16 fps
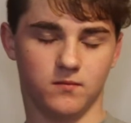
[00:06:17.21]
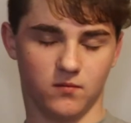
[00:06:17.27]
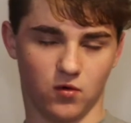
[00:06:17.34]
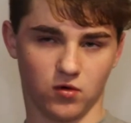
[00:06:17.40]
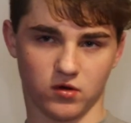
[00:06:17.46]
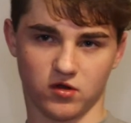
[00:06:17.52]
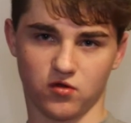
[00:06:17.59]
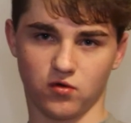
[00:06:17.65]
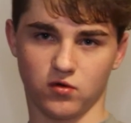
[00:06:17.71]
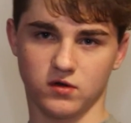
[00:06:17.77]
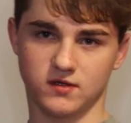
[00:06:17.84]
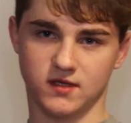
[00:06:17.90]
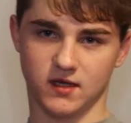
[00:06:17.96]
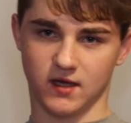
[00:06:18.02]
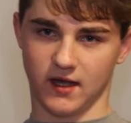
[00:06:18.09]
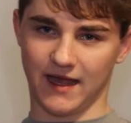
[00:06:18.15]
more
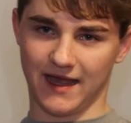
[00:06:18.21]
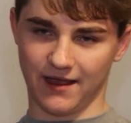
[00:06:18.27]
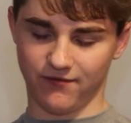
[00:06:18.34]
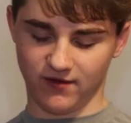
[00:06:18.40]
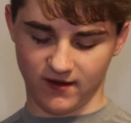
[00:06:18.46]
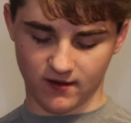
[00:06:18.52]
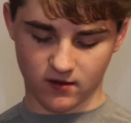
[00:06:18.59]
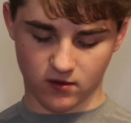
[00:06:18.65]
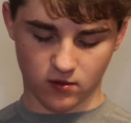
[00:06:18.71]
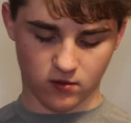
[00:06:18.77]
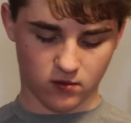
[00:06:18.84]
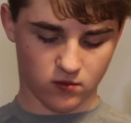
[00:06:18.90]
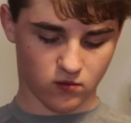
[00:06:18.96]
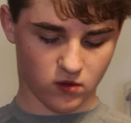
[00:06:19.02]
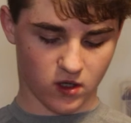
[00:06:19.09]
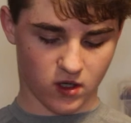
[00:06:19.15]
towards a heavy
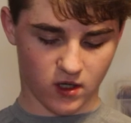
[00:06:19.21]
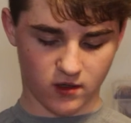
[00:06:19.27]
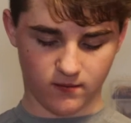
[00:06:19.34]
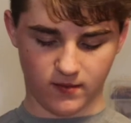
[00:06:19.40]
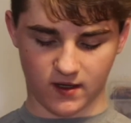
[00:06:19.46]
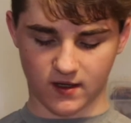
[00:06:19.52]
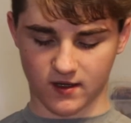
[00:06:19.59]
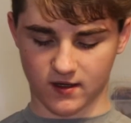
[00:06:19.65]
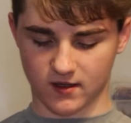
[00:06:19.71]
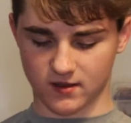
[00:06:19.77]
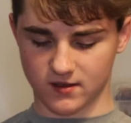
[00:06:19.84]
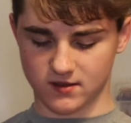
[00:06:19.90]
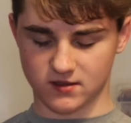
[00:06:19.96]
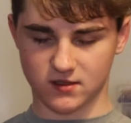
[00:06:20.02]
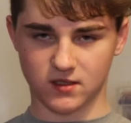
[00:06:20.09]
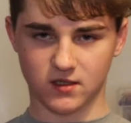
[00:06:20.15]
rod
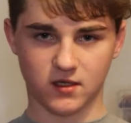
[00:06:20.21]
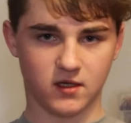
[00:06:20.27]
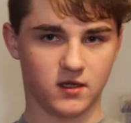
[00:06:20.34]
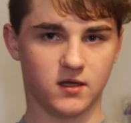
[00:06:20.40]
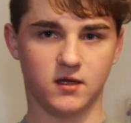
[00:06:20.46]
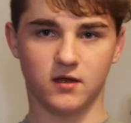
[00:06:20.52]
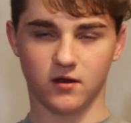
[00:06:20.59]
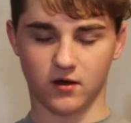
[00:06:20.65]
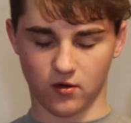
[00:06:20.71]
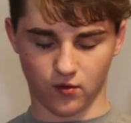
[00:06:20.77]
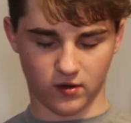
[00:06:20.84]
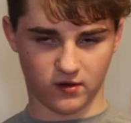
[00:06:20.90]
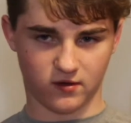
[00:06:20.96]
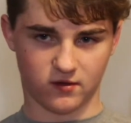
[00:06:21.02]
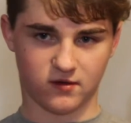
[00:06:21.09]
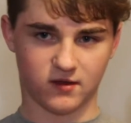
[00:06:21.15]
because you're
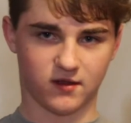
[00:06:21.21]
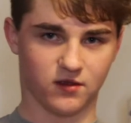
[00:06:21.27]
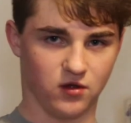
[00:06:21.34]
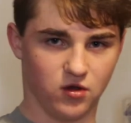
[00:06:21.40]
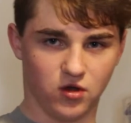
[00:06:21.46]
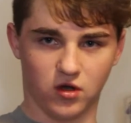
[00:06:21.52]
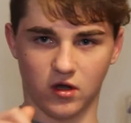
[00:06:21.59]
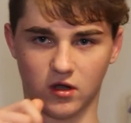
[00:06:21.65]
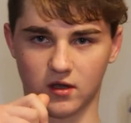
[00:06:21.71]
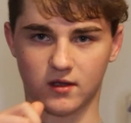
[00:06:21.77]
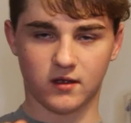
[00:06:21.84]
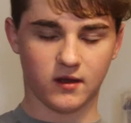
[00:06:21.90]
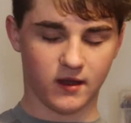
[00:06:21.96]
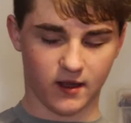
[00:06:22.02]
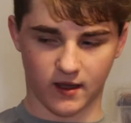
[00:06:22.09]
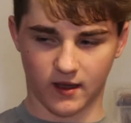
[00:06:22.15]
going to set the hook
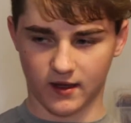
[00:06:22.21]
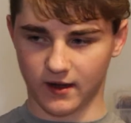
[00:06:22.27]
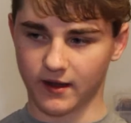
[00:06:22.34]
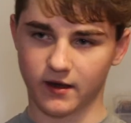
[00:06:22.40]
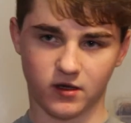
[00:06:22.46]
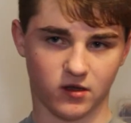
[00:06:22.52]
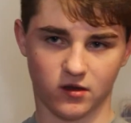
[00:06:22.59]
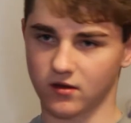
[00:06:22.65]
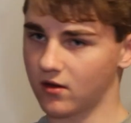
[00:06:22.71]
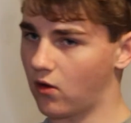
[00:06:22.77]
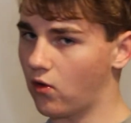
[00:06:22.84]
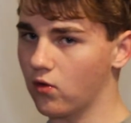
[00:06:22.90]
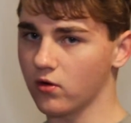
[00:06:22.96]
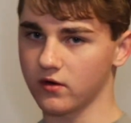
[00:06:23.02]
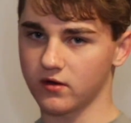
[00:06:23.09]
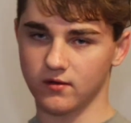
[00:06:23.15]
and just
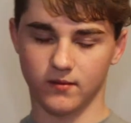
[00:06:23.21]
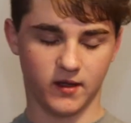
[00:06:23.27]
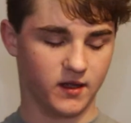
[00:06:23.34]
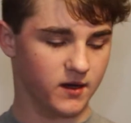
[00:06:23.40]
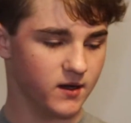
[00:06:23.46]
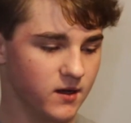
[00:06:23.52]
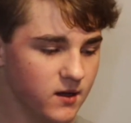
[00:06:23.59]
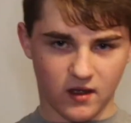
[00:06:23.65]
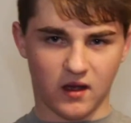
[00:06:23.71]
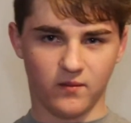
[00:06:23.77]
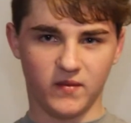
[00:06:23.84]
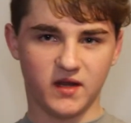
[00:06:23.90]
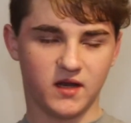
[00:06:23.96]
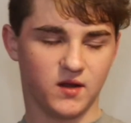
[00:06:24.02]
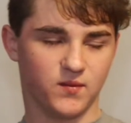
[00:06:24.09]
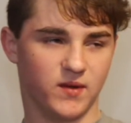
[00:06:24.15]
horse them in. A
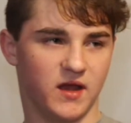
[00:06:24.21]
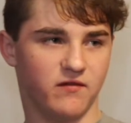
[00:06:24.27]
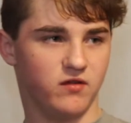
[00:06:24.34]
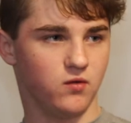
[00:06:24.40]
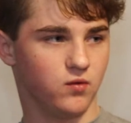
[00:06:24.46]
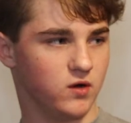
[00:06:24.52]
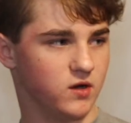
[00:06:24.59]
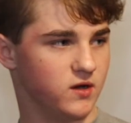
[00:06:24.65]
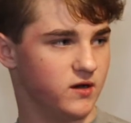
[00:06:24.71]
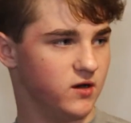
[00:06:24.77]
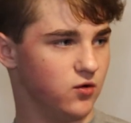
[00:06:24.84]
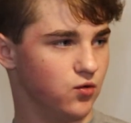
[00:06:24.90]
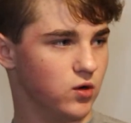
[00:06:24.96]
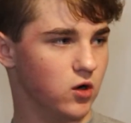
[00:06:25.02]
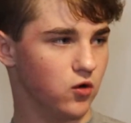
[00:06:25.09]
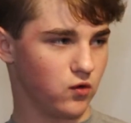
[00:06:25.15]
medium heavy would
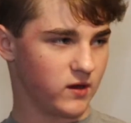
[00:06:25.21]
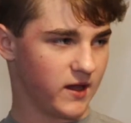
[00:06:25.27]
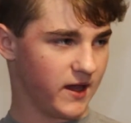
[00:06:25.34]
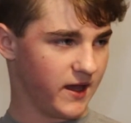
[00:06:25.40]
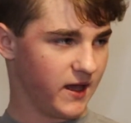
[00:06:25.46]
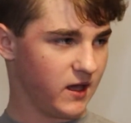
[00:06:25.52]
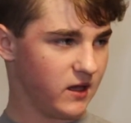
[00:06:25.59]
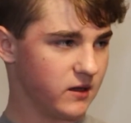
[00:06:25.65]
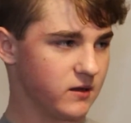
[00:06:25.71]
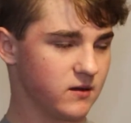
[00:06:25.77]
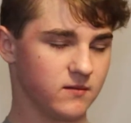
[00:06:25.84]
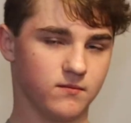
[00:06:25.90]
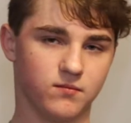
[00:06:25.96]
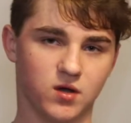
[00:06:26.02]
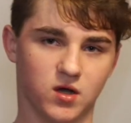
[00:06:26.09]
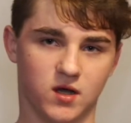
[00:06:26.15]
do okay
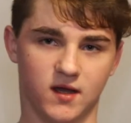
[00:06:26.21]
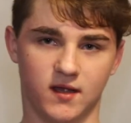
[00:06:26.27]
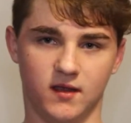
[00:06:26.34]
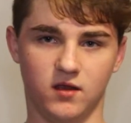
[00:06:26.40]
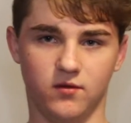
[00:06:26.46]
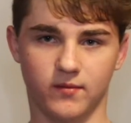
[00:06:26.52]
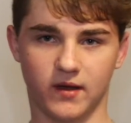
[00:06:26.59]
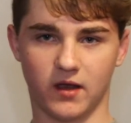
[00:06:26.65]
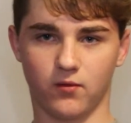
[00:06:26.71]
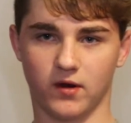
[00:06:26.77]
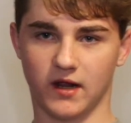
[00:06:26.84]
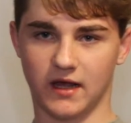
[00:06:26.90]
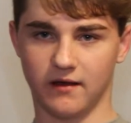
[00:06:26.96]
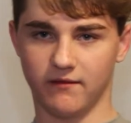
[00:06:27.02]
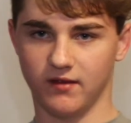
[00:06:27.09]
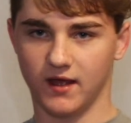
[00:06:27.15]
but you might want
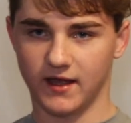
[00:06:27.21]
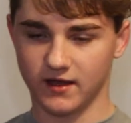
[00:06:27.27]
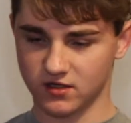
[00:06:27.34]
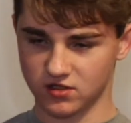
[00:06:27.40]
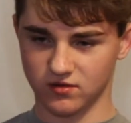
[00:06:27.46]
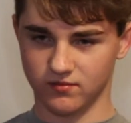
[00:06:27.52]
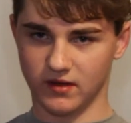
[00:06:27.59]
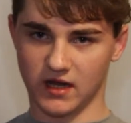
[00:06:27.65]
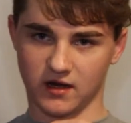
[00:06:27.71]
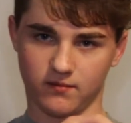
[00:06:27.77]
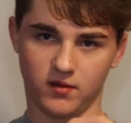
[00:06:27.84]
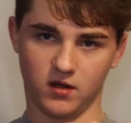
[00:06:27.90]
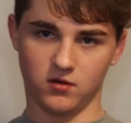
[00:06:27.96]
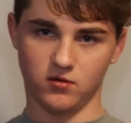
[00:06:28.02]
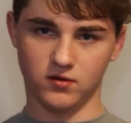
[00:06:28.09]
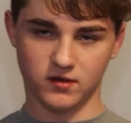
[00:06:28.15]
to have that extra
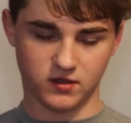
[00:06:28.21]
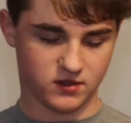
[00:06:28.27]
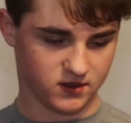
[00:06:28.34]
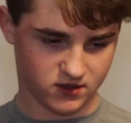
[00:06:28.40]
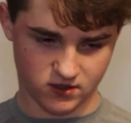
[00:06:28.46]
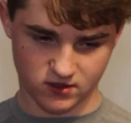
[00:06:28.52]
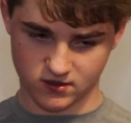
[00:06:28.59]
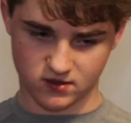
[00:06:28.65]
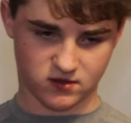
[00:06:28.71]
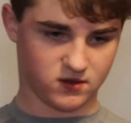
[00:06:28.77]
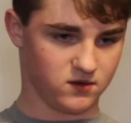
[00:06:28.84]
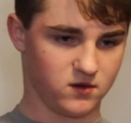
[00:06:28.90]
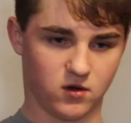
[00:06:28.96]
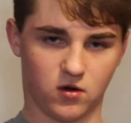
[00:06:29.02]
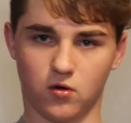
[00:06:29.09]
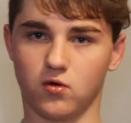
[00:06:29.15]
backbone to just
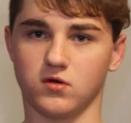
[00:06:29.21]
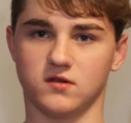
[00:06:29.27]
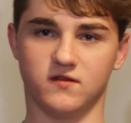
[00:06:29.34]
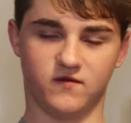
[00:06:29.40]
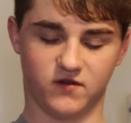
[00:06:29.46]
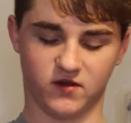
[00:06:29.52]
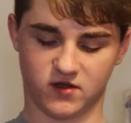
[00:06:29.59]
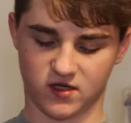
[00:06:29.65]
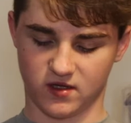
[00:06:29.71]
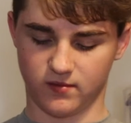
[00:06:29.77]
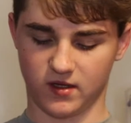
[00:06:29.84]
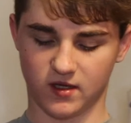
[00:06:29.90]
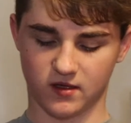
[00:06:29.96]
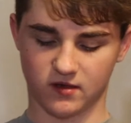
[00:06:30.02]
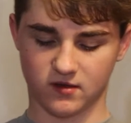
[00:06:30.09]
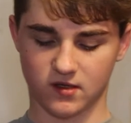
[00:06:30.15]
force the fish in
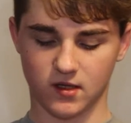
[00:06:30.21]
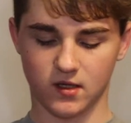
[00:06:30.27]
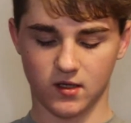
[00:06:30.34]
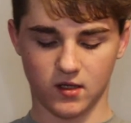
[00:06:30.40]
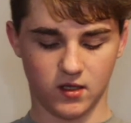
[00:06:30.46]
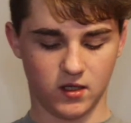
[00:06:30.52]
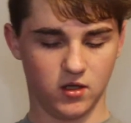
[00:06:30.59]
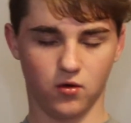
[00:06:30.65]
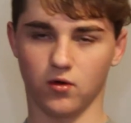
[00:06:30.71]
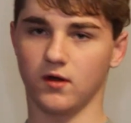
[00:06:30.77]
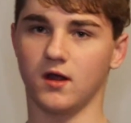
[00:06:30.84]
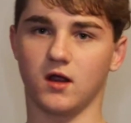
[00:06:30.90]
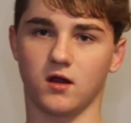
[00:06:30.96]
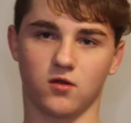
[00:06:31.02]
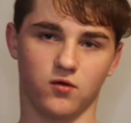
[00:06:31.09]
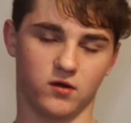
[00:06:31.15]
because you are
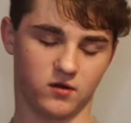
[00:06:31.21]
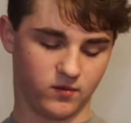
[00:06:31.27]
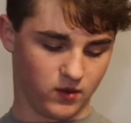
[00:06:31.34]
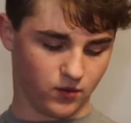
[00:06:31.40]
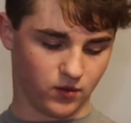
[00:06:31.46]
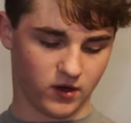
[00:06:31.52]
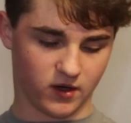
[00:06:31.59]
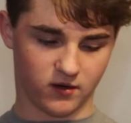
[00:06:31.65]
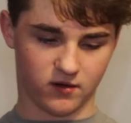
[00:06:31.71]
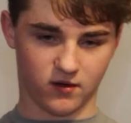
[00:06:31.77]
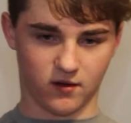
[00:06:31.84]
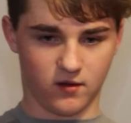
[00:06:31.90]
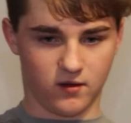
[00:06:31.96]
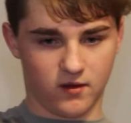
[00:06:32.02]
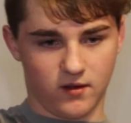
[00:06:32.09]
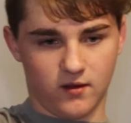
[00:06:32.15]
not going to be wanting
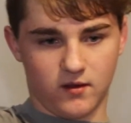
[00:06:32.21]
to